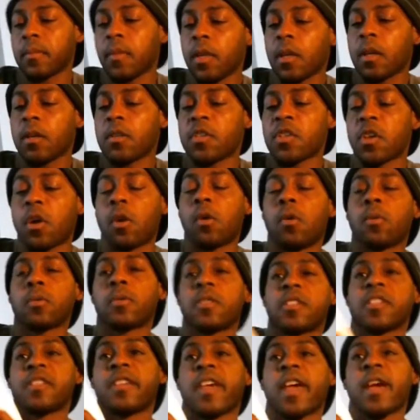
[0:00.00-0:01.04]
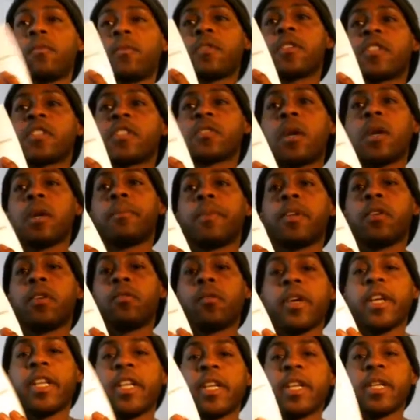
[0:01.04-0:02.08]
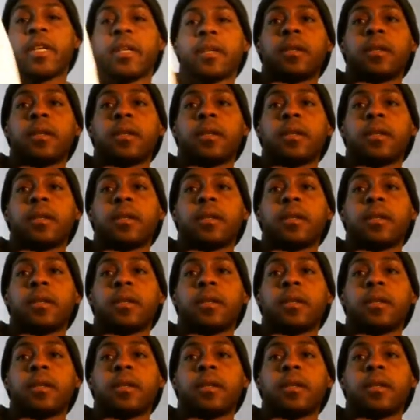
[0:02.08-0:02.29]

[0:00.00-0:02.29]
so today we're just going to be reading